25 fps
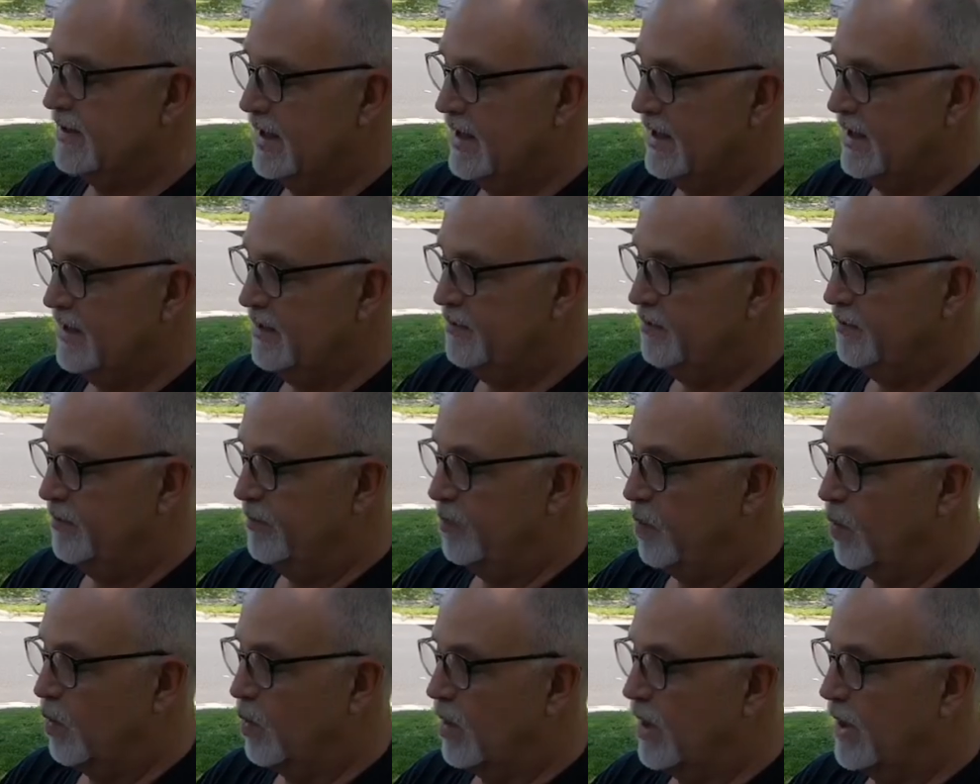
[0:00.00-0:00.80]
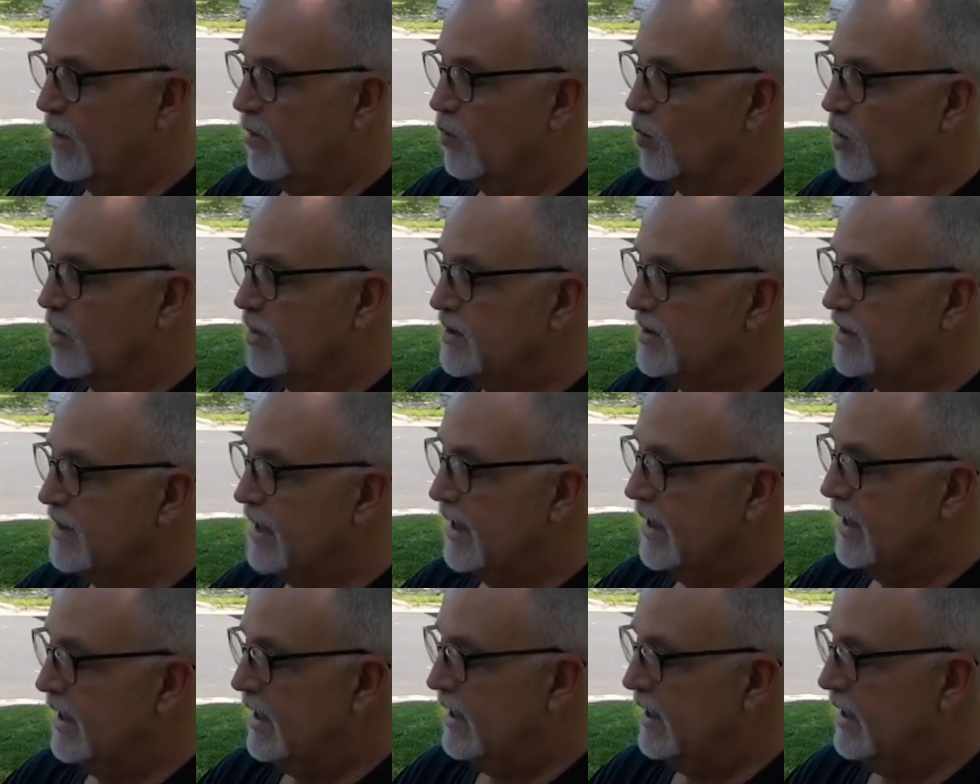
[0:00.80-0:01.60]
a port in one
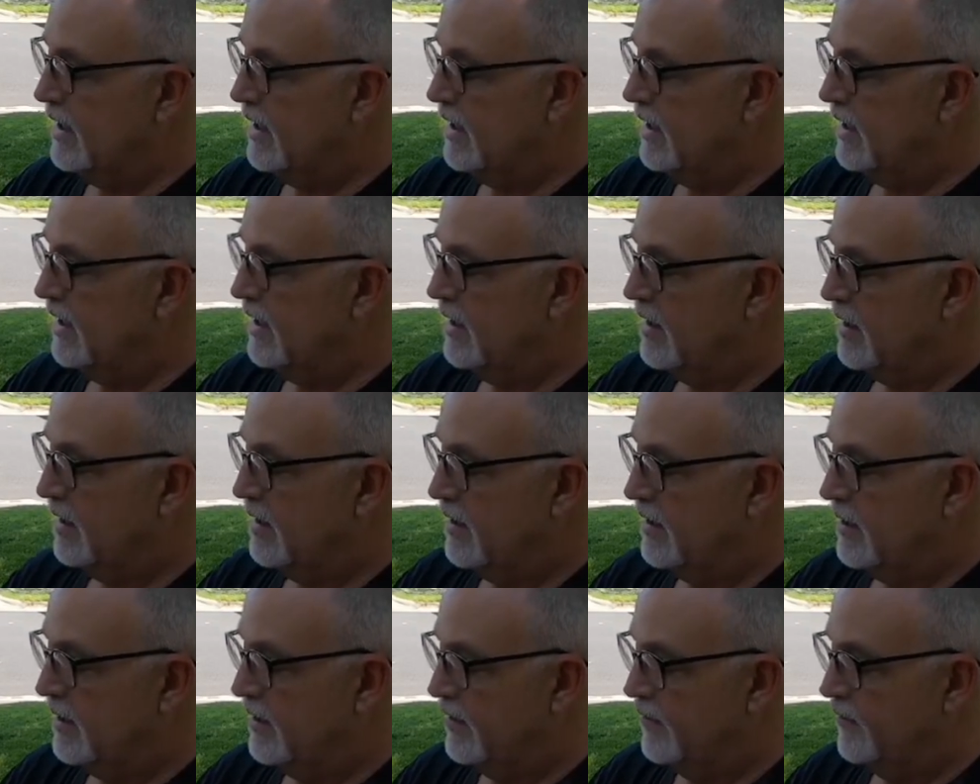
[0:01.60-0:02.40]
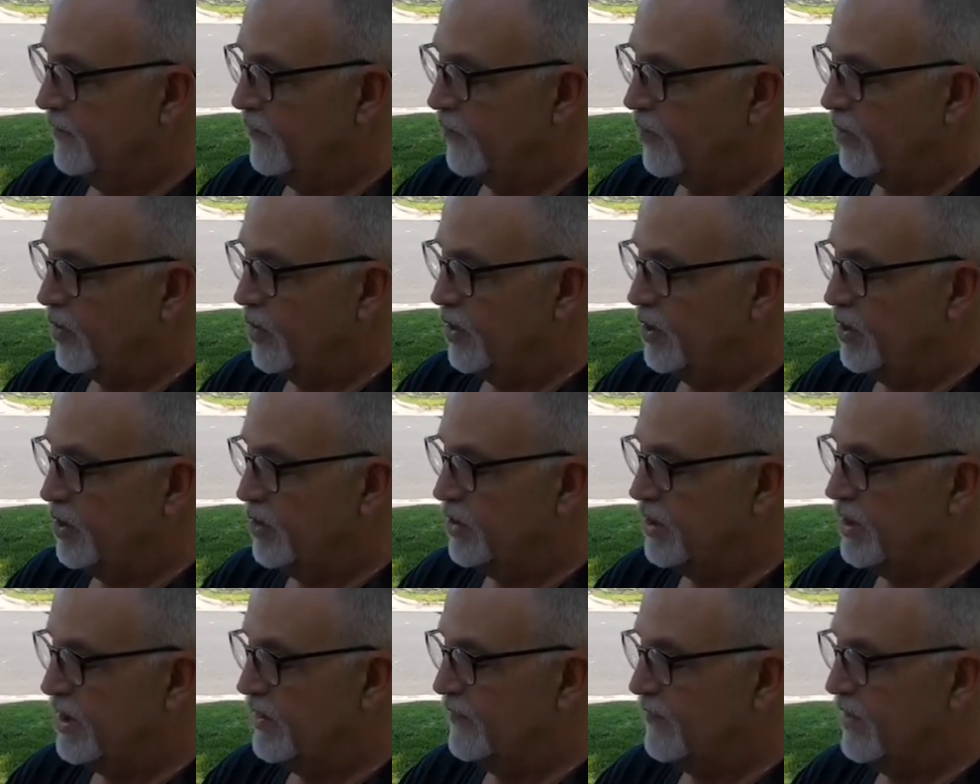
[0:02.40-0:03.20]
side for your
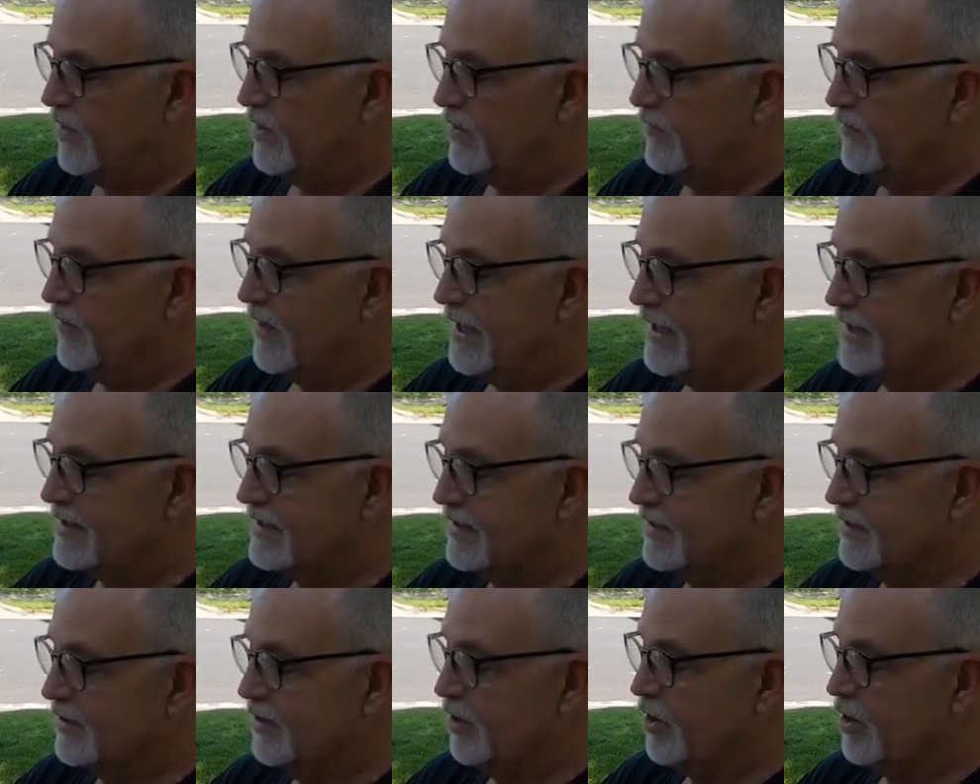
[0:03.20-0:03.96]
different devices.